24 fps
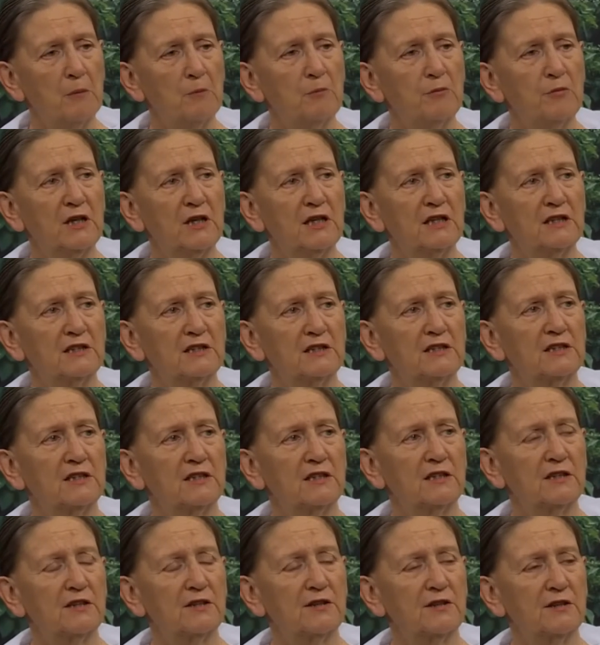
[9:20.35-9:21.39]
but
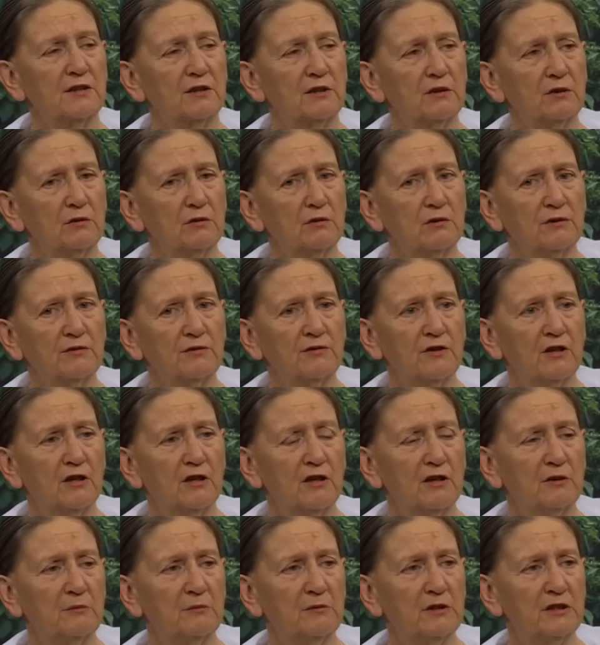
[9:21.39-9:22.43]
the law of
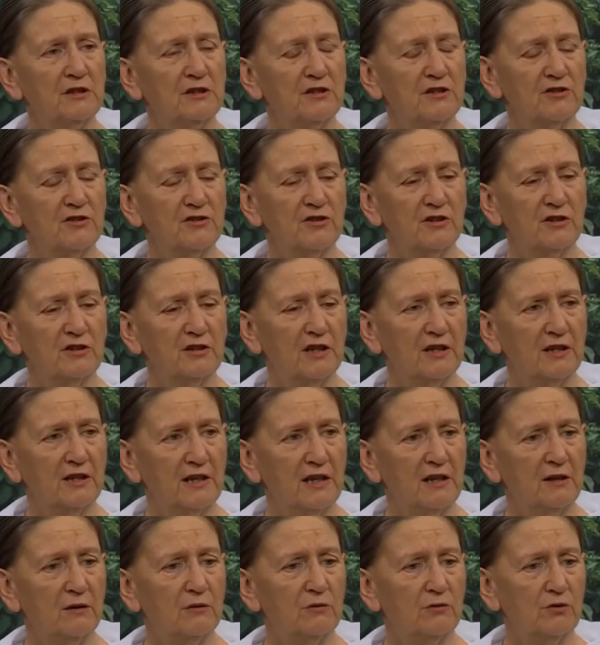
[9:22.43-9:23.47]
karma doesn't
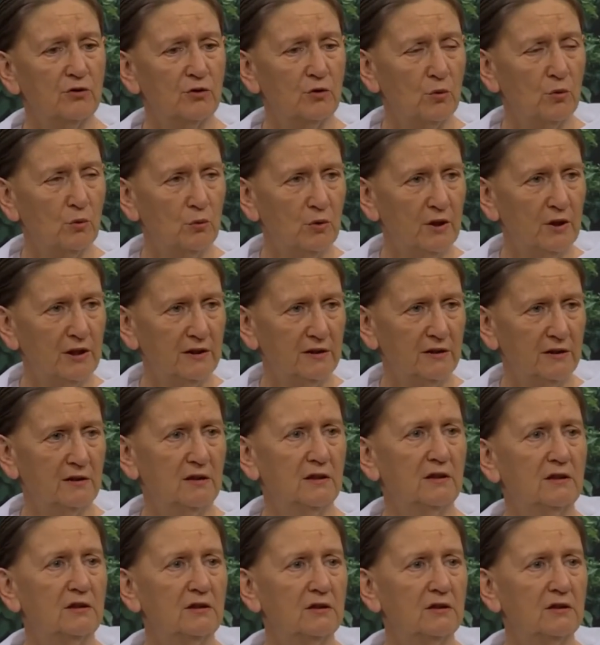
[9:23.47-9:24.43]
announce when